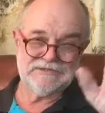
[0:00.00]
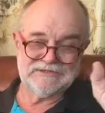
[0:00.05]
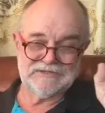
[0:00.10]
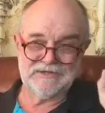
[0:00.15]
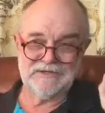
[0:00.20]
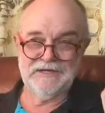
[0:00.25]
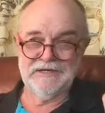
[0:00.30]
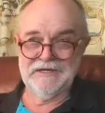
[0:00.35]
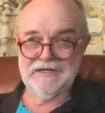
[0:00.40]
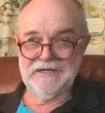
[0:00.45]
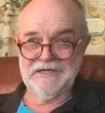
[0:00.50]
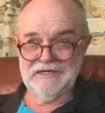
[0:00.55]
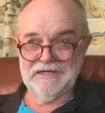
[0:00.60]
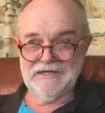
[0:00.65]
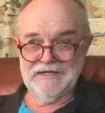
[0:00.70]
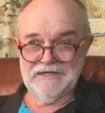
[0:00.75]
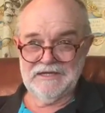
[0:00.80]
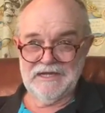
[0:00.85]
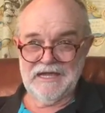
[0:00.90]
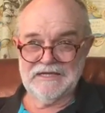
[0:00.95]
So
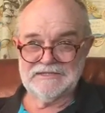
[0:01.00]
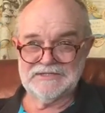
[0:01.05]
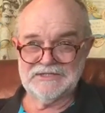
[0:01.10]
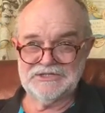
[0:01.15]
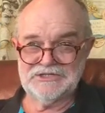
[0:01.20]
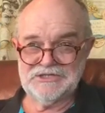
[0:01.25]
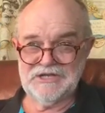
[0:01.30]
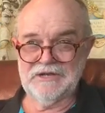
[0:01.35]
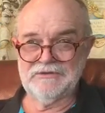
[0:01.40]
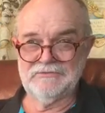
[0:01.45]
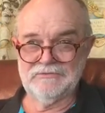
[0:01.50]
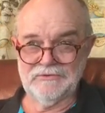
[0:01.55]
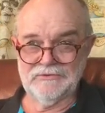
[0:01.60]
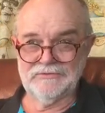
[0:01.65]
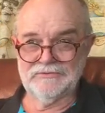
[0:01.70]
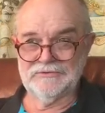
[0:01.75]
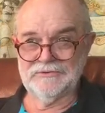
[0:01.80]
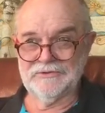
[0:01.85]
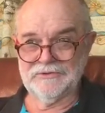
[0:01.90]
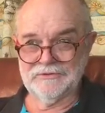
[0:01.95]
as a
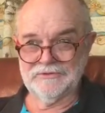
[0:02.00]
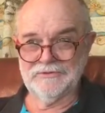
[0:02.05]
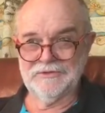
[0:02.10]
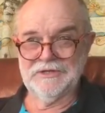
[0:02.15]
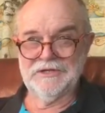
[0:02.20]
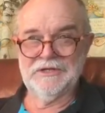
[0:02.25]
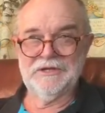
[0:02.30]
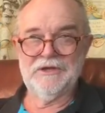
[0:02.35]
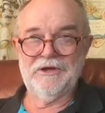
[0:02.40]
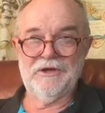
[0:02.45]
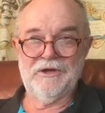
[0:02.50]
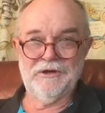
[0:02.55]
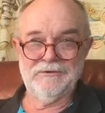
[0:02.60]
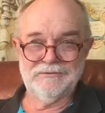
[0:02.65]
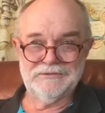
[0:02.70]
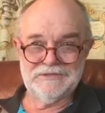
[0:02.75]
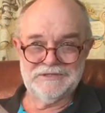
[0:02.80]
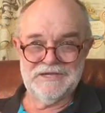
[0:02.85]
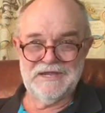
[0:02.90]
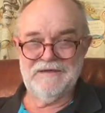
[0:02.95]
general rule, I
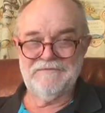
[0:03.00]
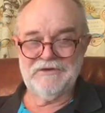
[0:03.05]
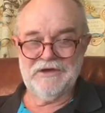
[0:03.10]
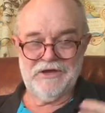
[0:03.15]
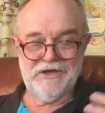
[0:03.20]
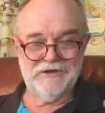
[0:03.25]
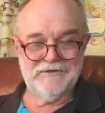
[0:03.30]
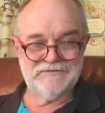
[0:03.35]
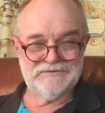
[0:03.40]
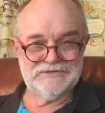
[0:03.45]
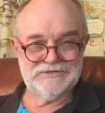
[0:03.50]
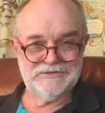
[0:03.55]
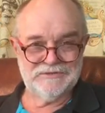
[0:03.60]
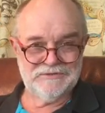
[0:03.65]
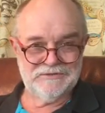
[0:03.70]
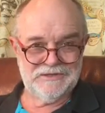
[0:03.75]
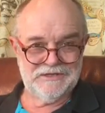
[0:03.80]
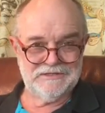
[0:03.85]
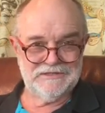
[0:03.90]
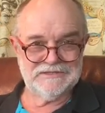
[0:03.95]
would never hove to
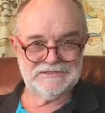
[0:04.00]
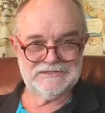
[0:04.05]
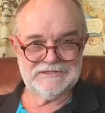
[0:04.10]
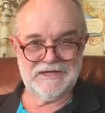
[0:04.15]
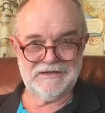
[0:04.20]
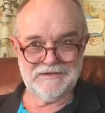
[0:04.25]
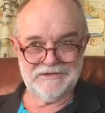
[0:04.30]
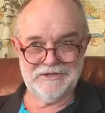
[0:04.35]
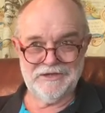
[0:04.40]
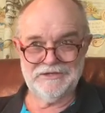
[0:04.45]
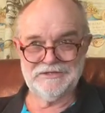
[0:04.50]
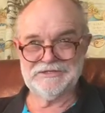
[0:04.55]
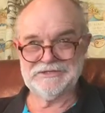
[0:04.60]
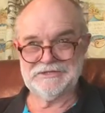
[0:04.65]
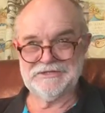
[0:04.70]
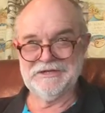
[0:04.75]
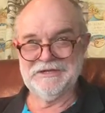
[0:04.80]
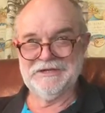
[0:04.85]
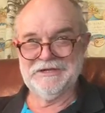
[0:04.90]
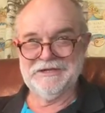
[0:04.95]
in the Southern
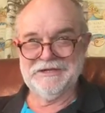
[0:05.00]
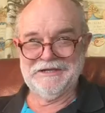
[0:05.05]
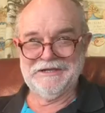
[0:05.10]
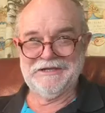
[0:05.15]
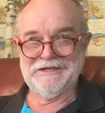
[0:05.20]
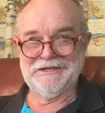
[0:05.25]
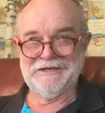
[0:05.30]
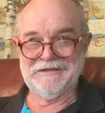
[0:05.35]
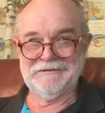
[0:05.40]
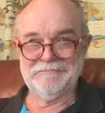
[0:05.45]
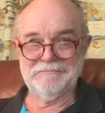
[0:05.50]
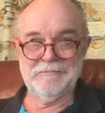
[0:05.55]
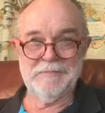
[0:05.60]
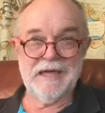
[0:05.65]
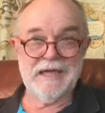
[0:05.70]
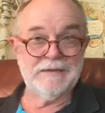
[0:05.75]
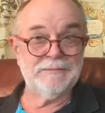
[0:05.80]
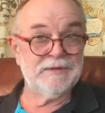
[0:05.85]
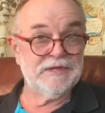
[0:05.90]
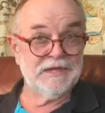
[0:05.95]
Ocean.
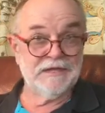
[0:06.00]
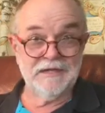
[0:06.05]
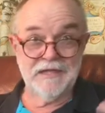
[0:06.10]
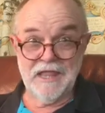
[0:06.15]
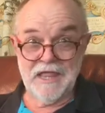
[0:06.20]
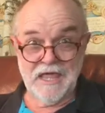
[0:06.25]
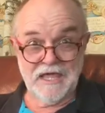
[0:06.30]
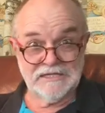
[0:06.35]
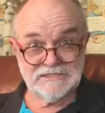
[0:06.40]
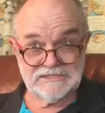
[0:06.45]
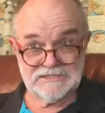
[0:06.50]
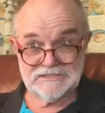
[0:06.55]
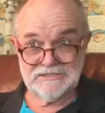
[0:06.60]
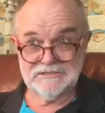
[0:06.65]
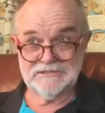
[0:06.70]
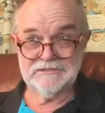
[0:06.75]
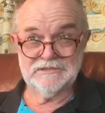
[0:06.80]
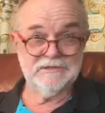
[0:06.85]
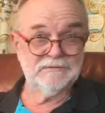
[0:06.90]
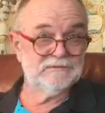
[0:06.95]
Maybe
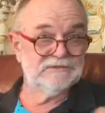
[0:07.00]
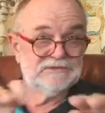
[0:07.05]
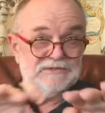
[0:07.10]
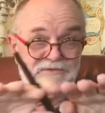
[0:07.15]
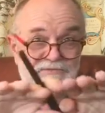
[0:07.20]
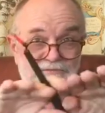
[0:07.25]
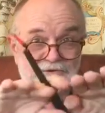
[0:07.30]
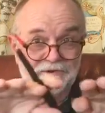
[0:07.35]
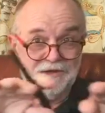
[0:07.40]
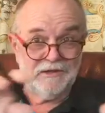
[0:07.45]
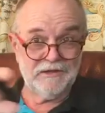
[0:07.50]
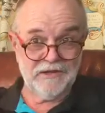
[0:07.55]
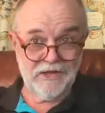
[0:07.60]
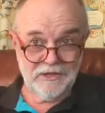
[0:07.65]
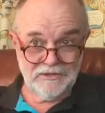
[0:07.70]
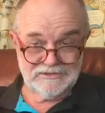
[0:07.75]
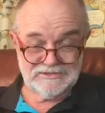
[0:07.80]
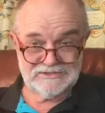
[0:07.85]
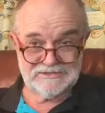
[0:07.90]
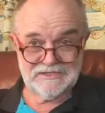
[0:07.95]
unless it was a very
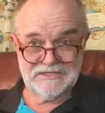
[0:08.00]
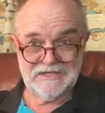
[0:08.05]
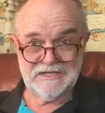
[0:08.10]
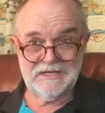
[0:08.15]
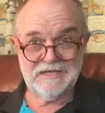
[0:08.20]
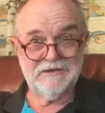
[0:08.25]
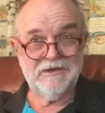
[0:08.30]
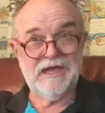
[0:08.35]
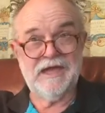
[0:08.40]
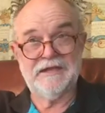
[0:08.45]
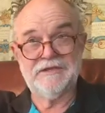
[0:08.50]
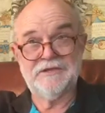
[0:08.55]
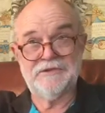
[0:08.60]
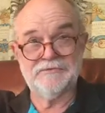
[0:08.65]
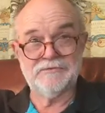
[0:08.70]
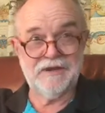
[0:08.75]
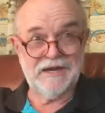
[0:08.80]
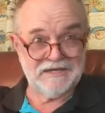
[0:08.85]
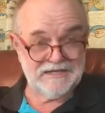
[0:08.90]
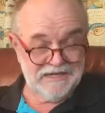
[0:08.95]
low sea and I had
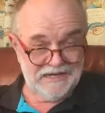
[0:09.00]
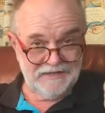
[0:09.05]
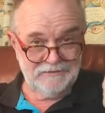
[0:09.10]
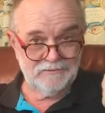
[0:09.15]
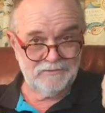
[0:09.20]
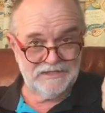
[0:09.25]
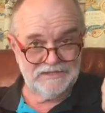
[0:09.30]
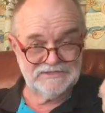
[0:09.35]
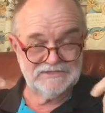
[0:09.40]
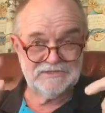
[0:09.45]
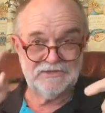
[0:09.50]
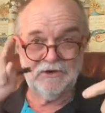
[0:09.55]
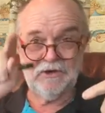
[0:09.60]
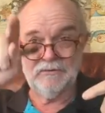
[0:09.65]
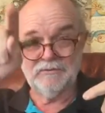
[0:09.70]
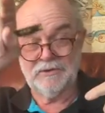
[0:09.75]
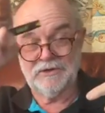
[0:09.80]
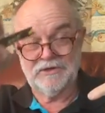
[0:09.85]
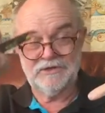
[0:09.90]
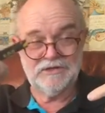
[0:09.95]
direct headwinds and I
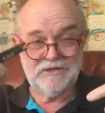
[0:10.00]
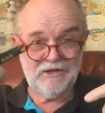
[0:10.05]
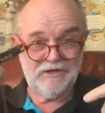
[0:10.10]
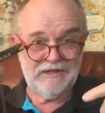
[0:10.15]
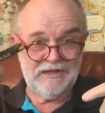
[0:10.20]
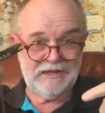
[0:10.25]
wanted to go